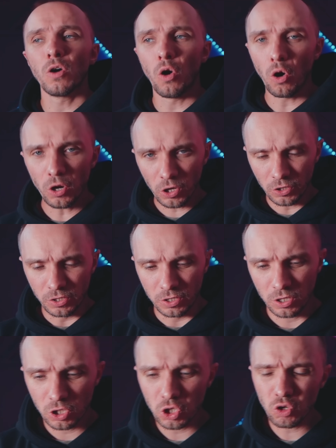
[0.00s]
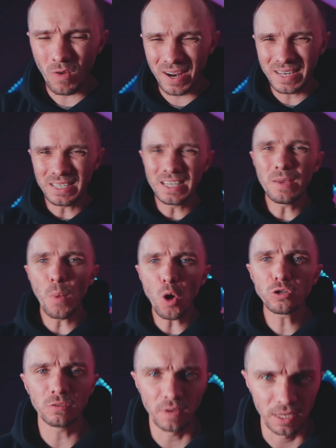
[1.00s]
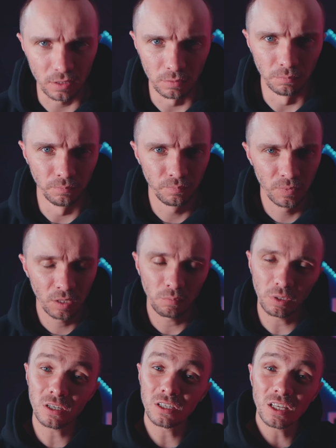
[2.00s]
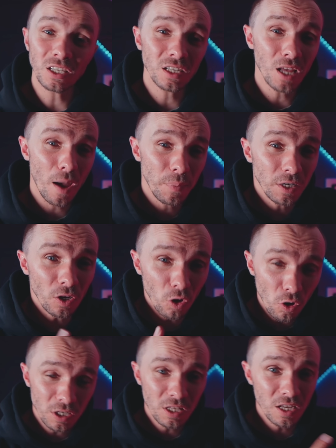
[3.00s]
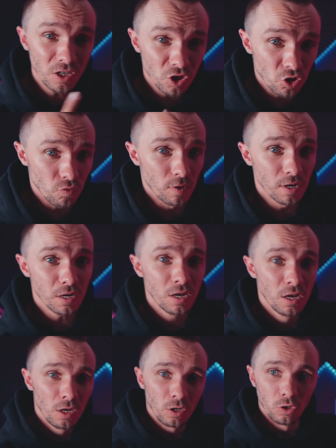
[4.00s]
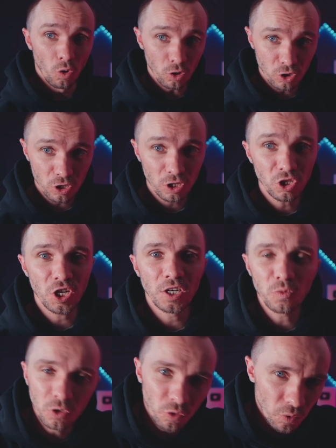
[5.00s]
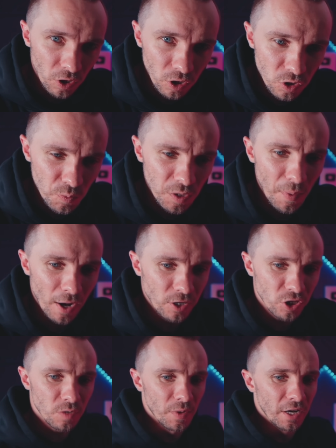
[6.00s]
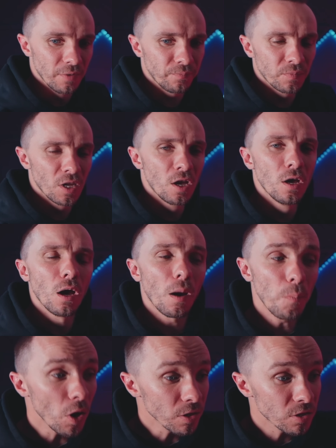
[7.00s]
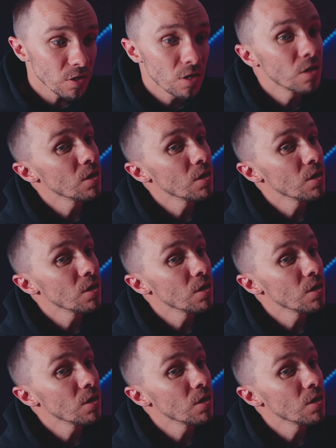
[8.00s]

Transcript: on others to try and demotivate them. Because this is happening a lot in the industry, not just the gentleman that we're going to speak about in just a minute, but